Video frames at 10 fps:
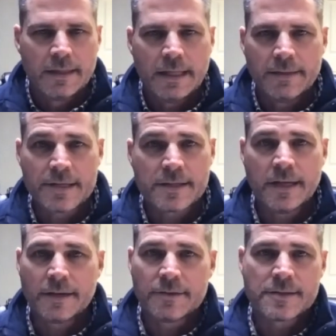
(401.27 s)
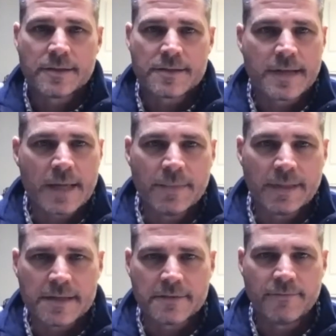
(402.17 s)
And that's not just a statement,
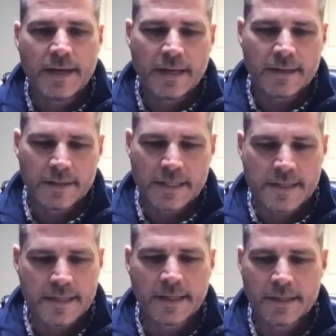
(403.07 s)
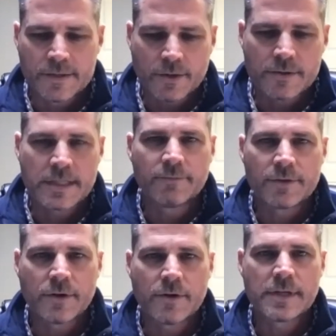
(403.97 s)
that's a fact. And I see that in church after
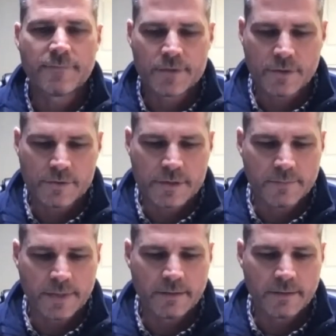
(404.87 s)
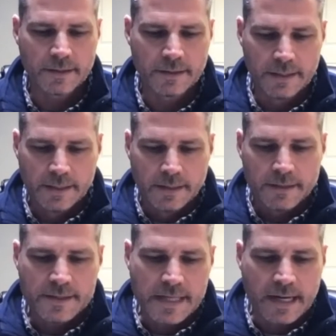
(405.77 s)
church after church in America.
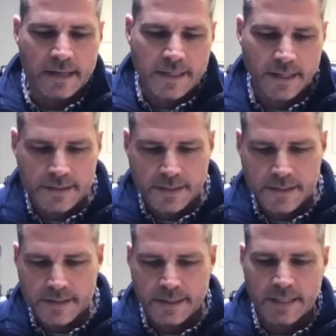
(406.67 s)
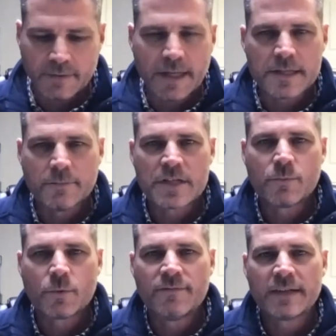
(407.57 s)
The second thing is this: the devil has a much
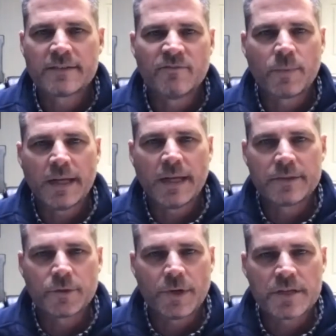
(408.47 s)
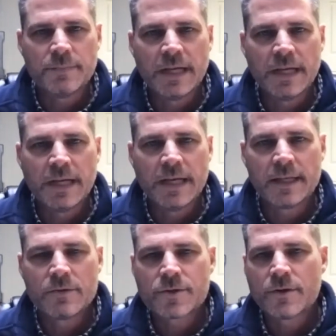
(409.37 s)
more effective plan to reach men than
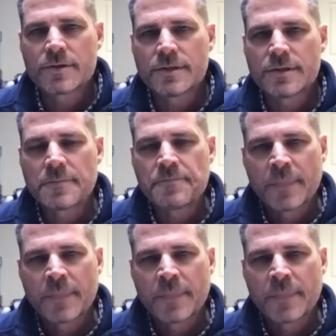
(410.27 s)
in most churches.